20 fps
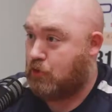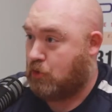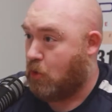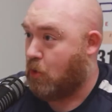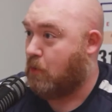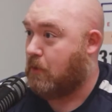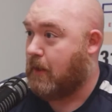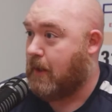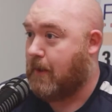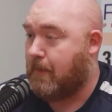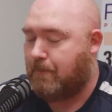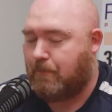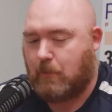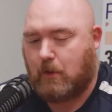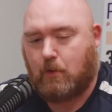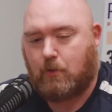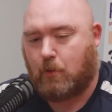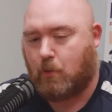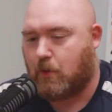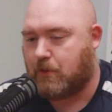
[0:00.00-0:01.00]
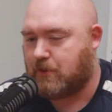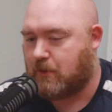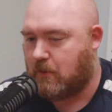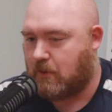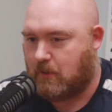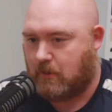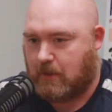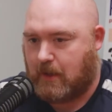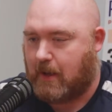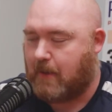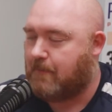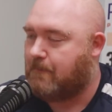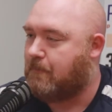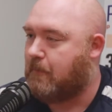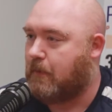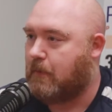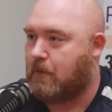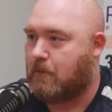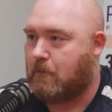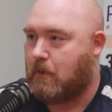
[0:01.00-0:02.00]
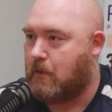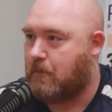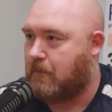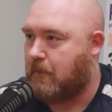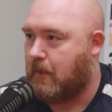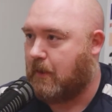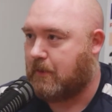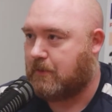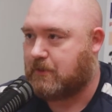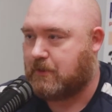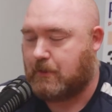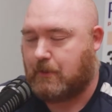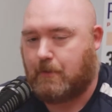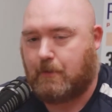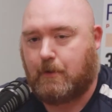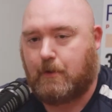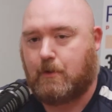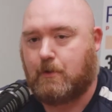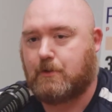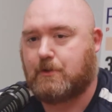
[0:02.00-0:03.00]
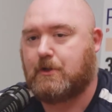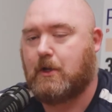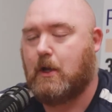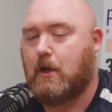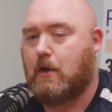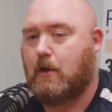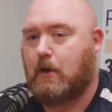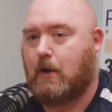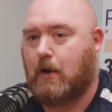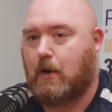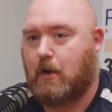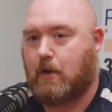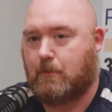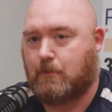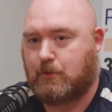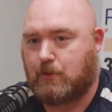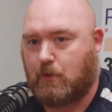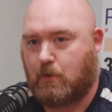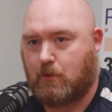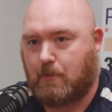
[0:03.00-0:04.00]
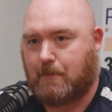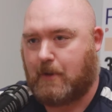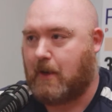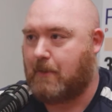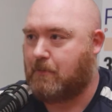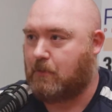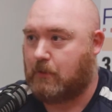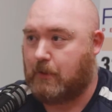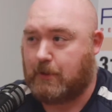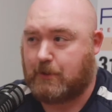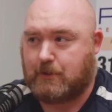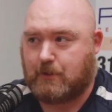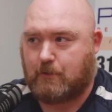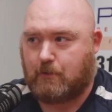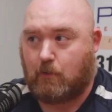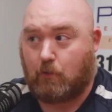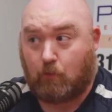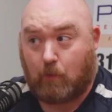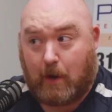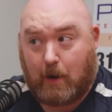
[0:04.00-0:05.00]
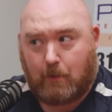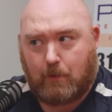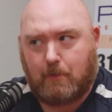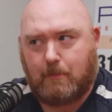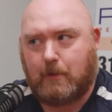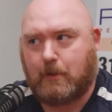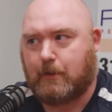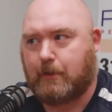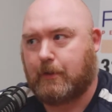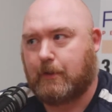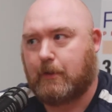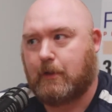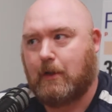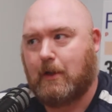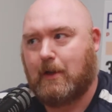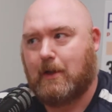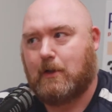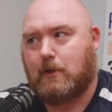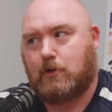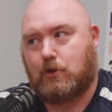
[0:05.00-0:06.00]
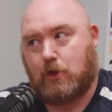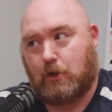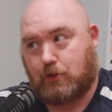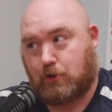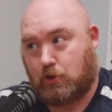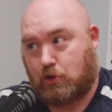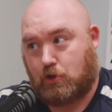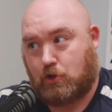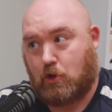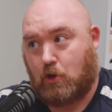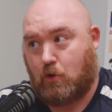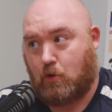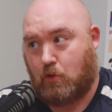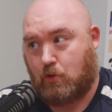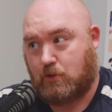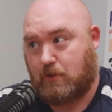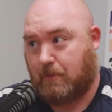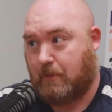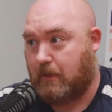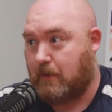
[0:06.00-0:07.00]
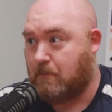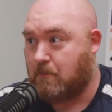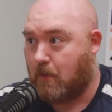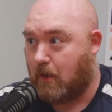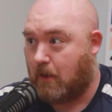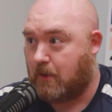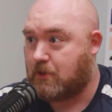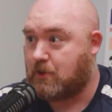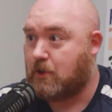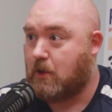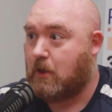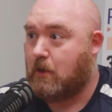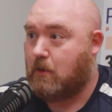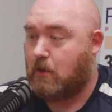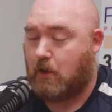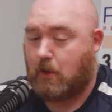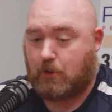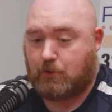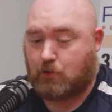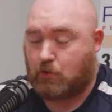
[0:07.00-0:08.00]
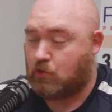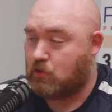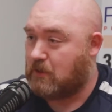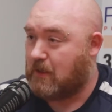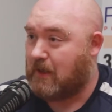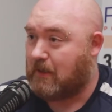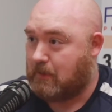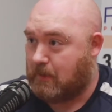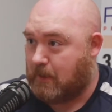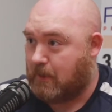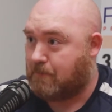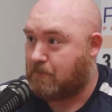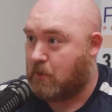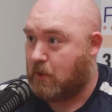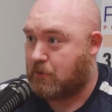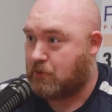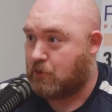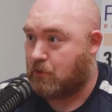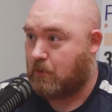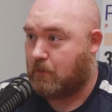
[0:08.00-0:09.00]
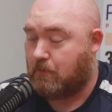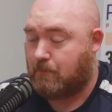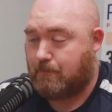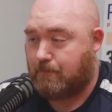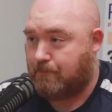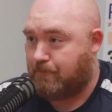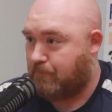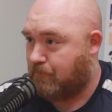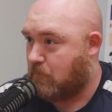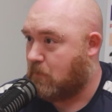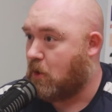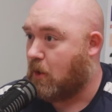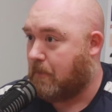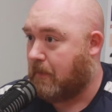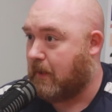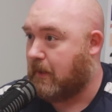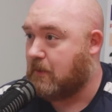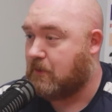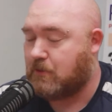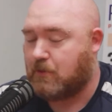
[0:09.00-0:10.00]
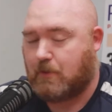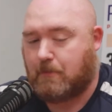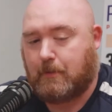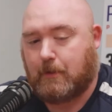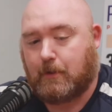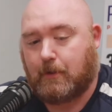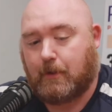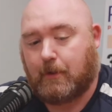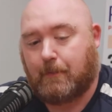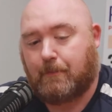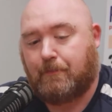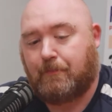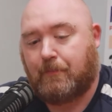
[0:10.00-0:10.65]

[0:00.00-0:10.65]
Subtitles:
show that. There wasn't a lot of feeding around the exteriors, so the population around the building doesn't show to be much, so there's not a lot of pressure coming into the building.